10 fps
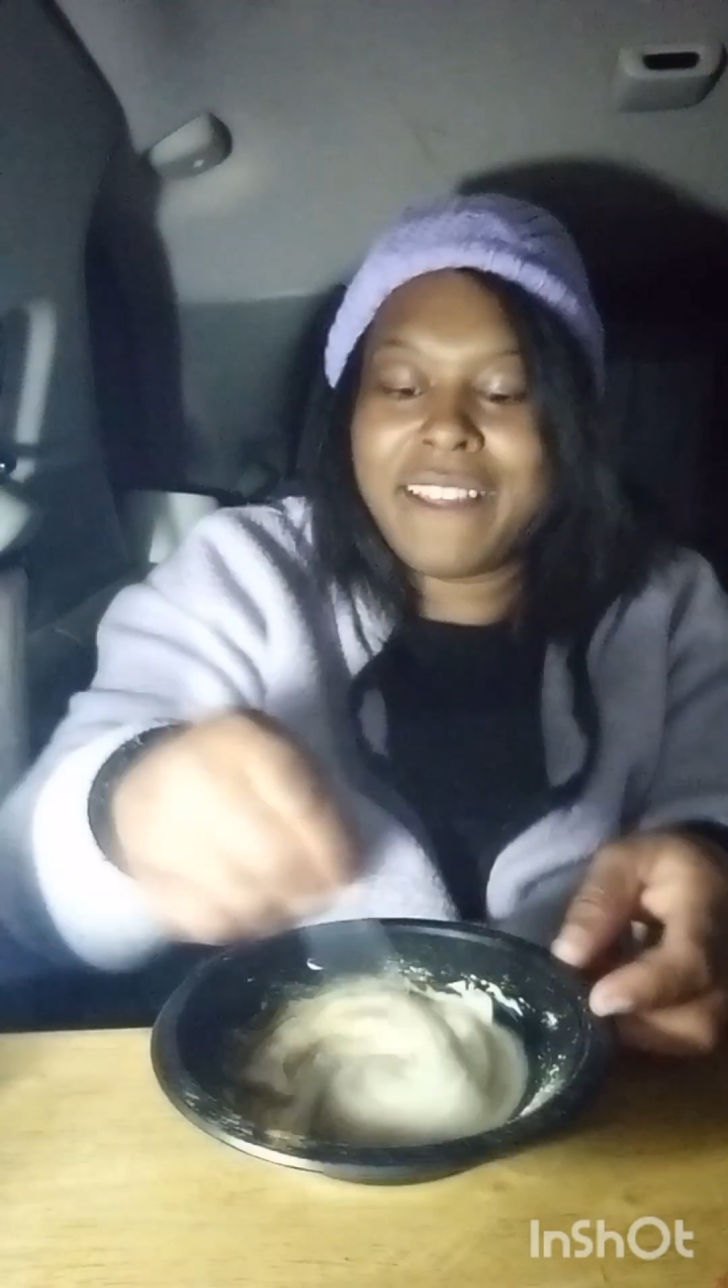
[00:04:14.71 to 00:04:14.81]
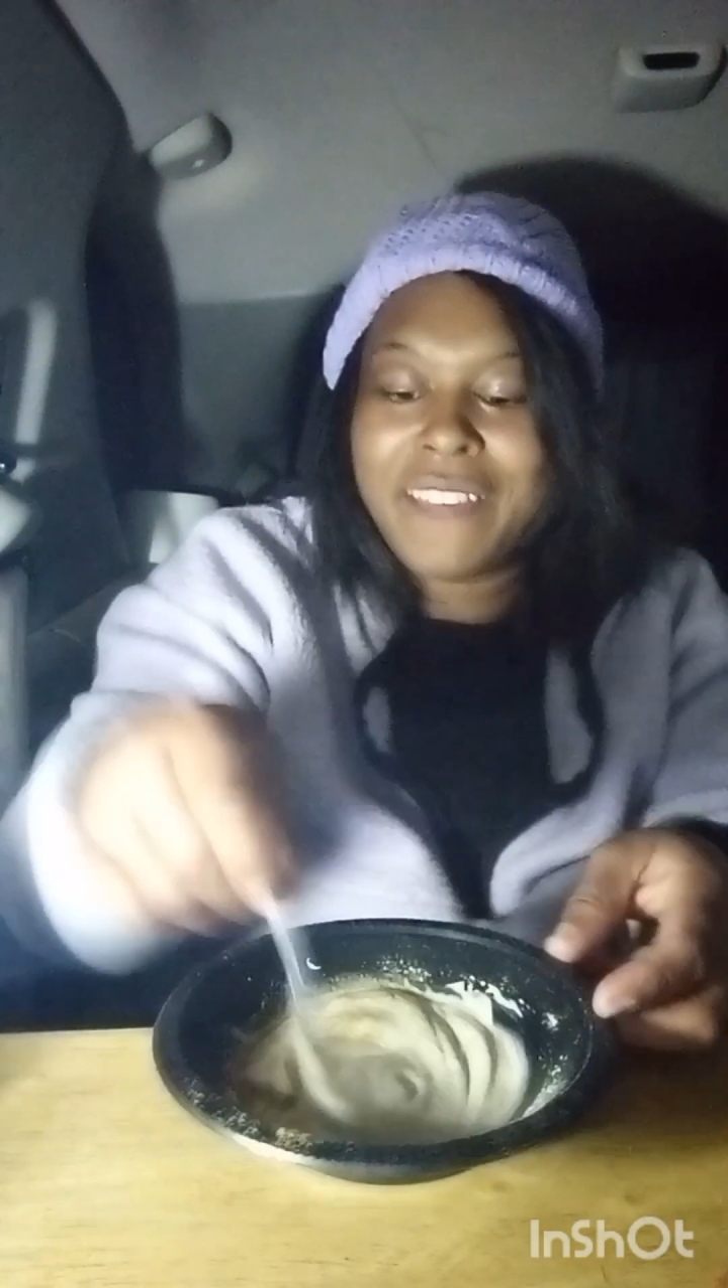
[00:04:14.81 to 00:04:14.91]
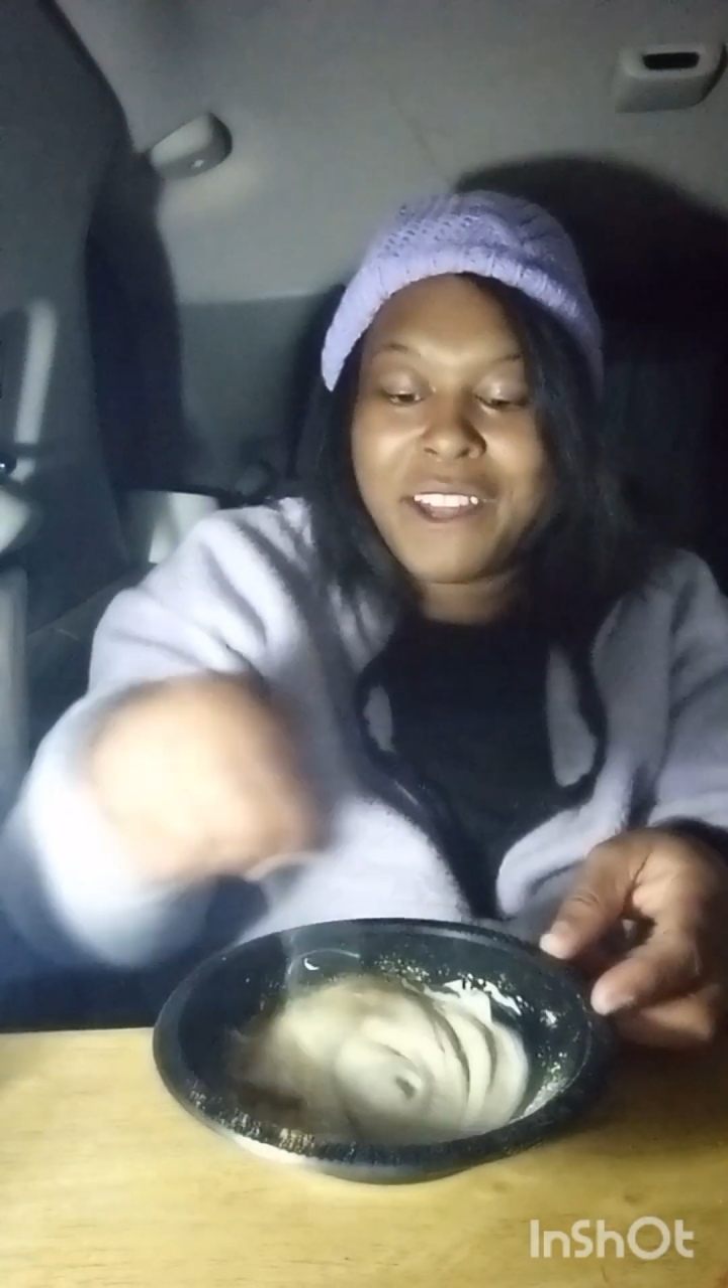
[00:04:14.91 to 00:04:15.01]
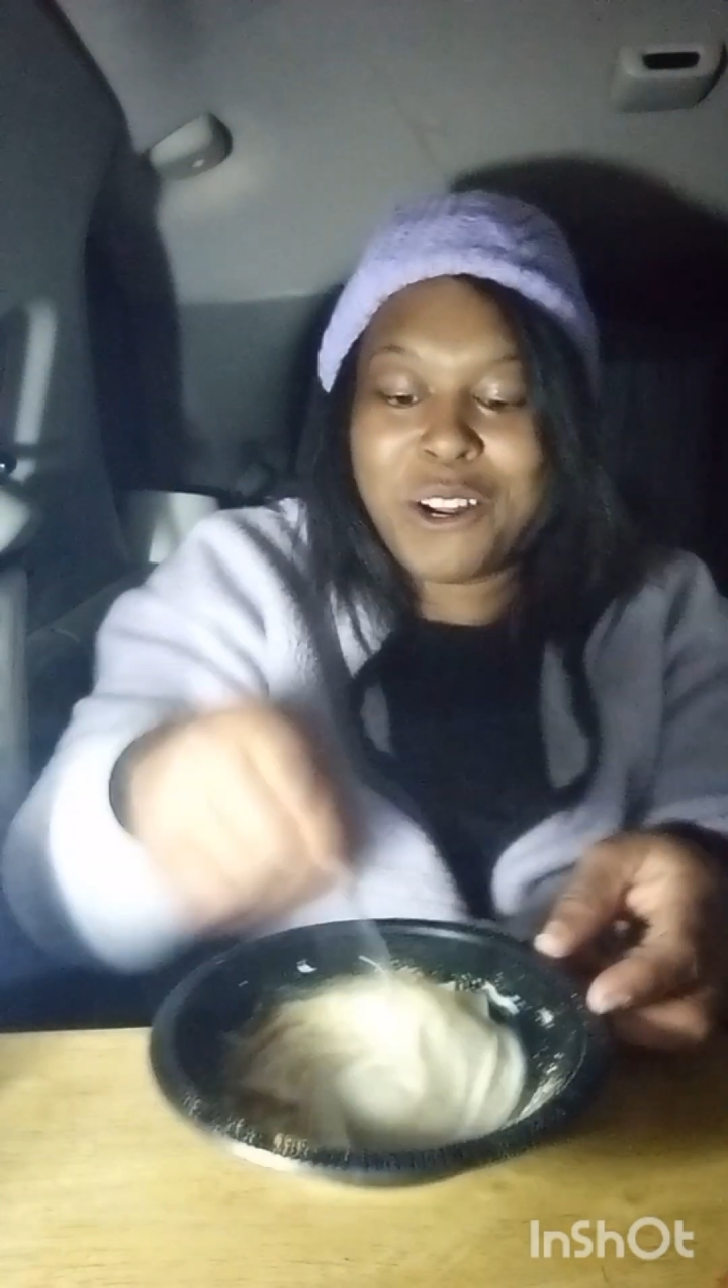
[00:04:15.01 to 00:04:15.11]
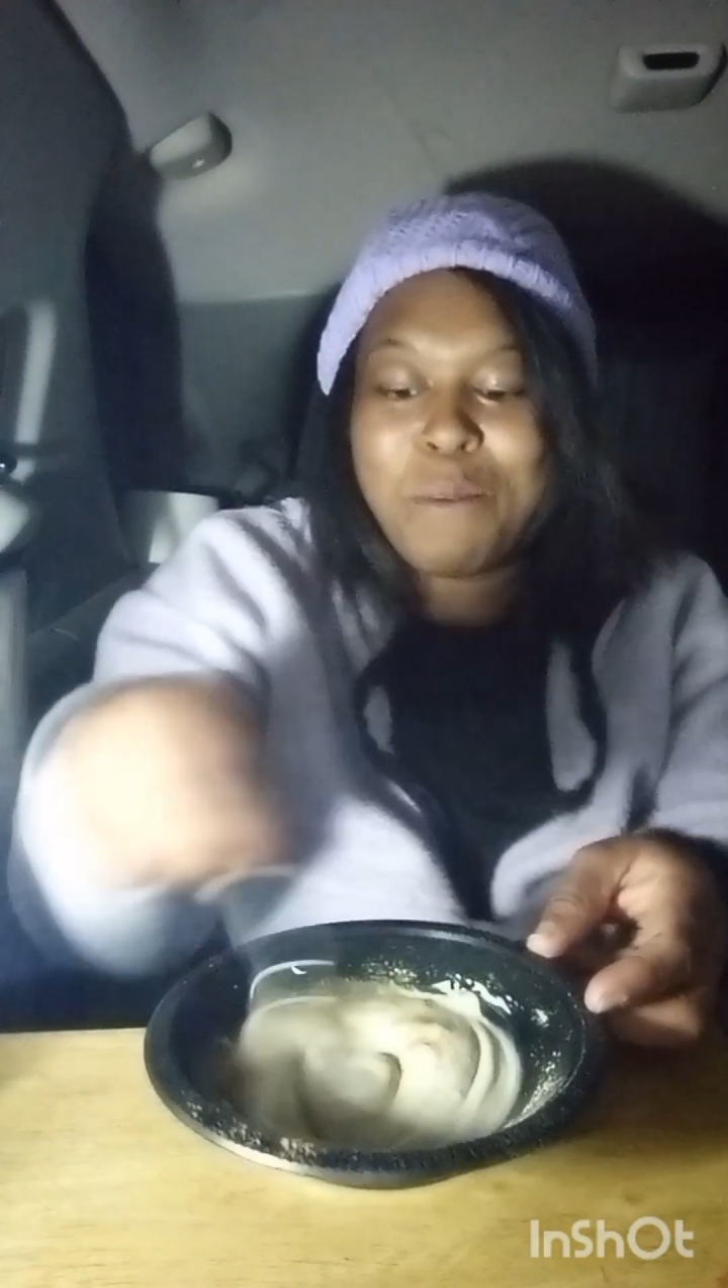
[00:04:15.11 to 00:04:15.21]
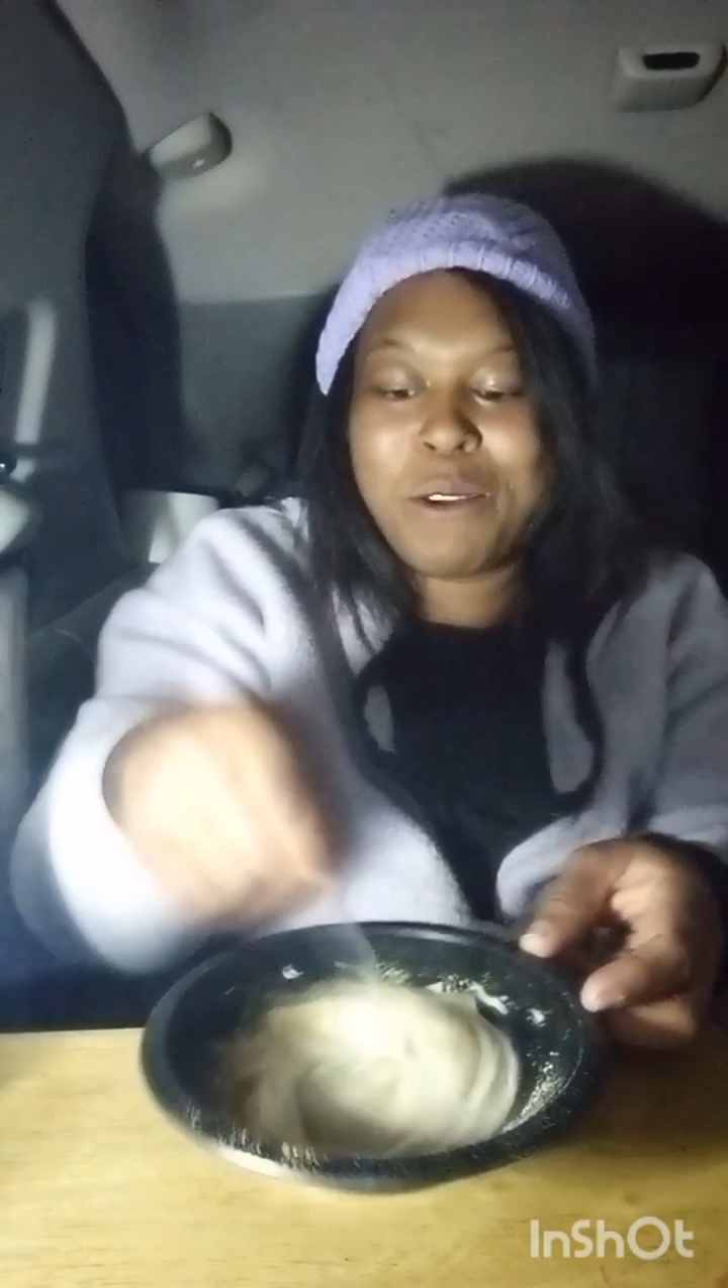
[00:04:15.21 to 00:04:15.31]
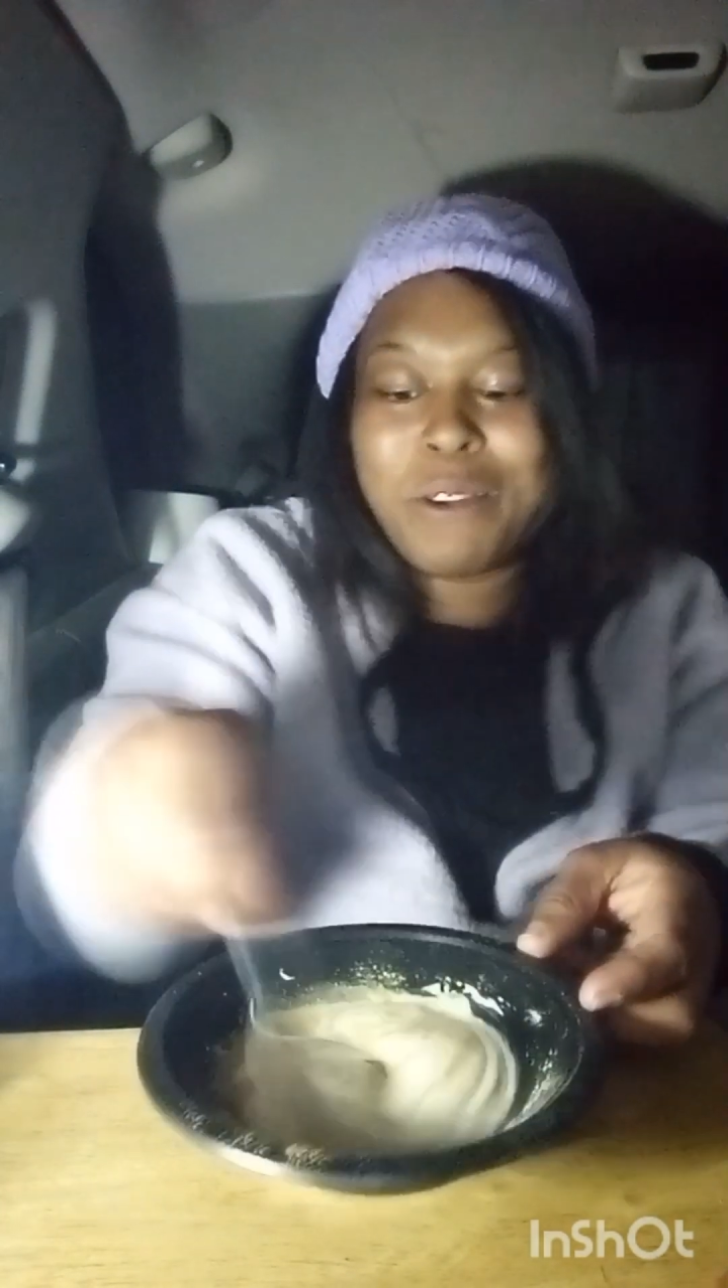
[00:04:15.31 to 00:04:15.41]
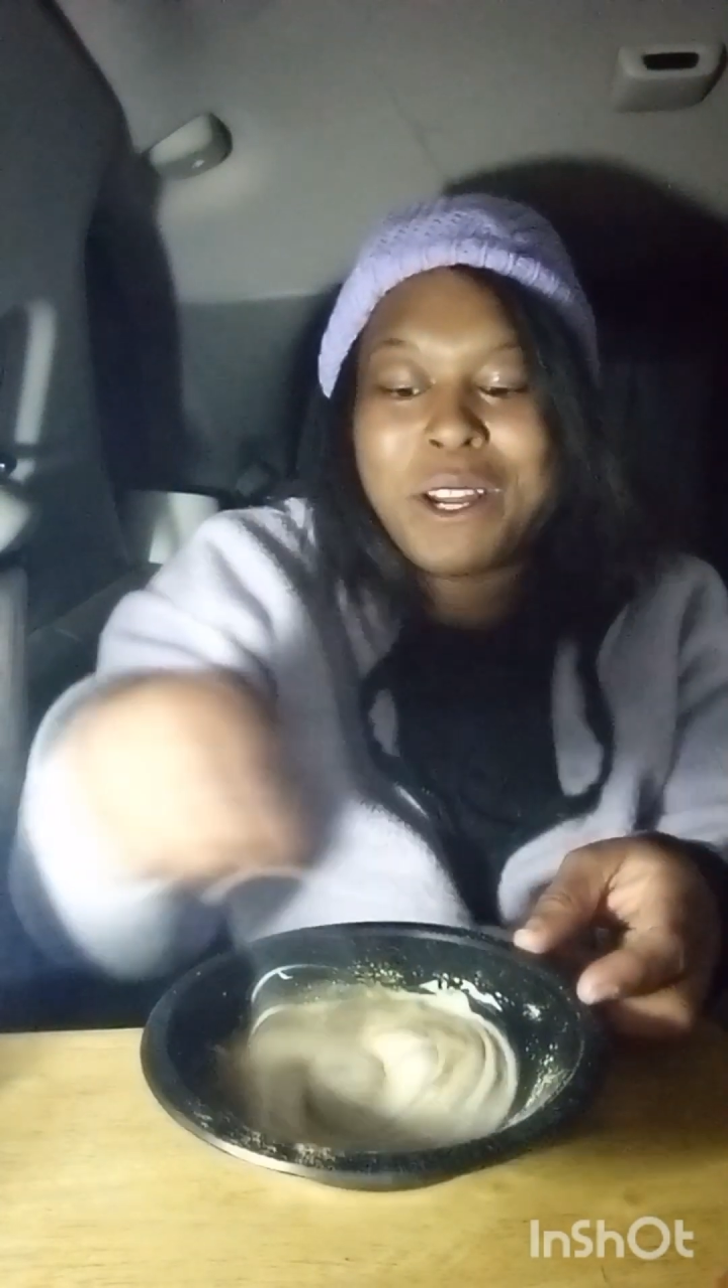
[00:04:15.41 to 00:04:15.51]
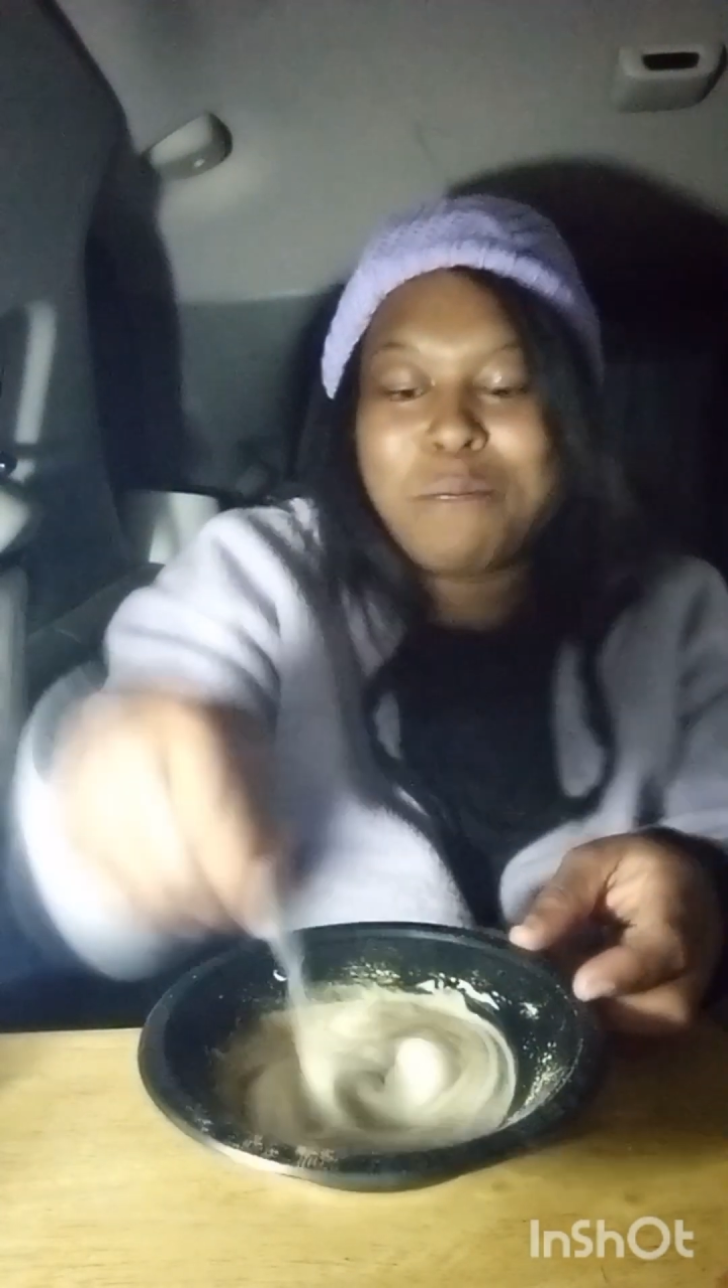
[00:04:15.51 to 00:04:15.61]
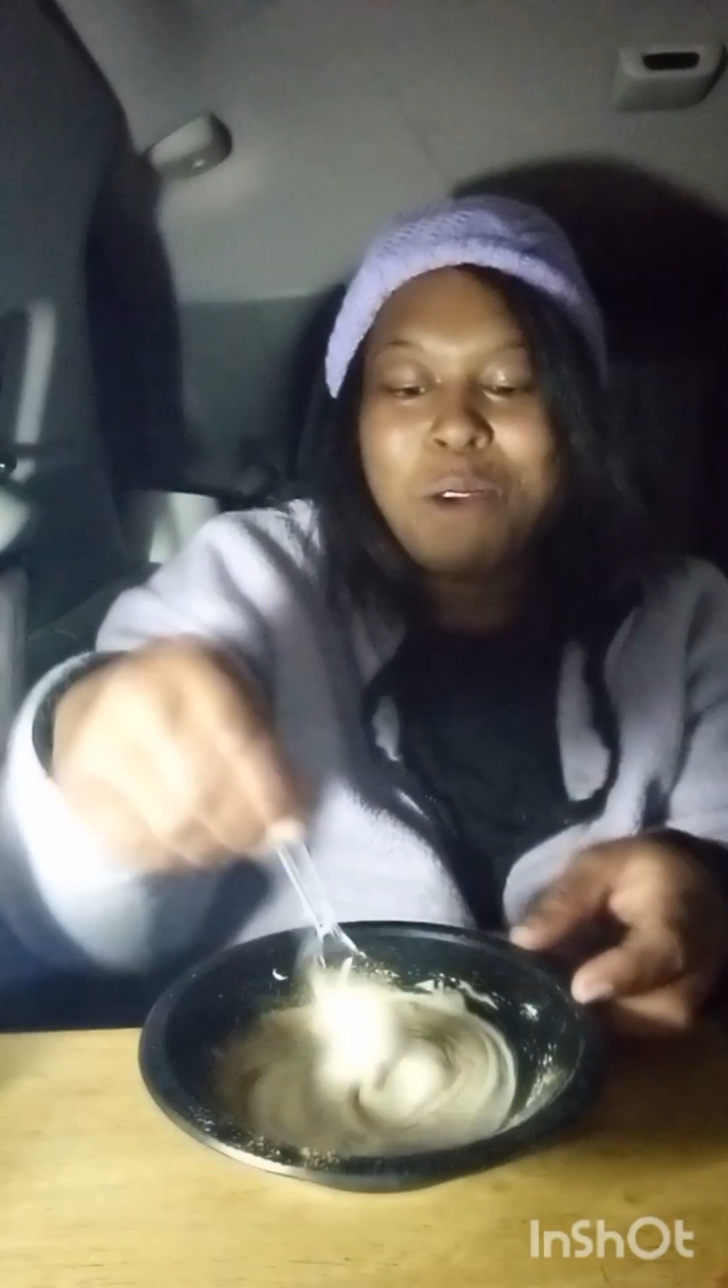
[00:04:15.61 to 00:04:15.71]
and then it'll be ready